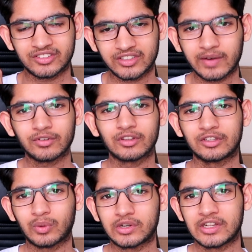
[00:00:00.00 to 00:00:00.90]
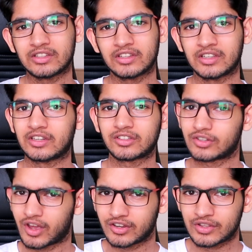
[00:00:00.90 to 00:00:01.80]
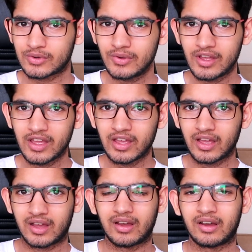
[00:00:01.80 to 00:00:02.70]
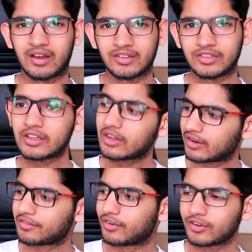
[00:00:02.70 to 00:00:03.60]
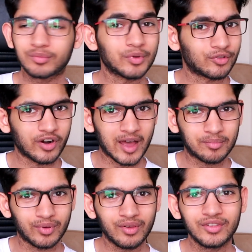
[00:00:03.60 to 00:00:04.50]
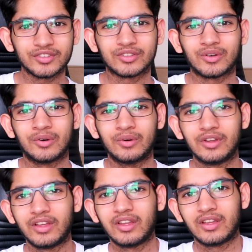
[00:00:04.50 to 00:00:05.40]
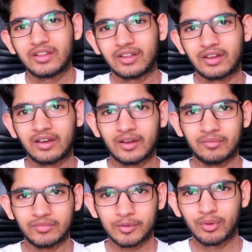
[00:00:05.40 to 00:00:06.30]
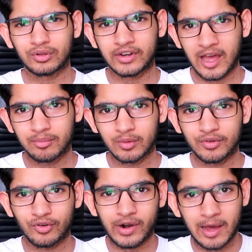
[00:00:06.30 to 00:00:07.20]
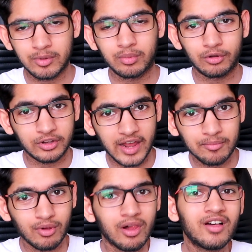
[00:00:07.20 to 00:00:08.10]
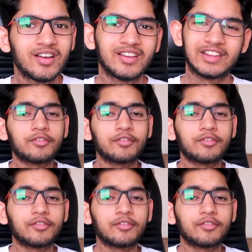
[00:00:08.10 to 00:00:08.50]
is definitely 2018. It's not new. They did it first before Apple, so they pulled an apple before Apple pulled an apple.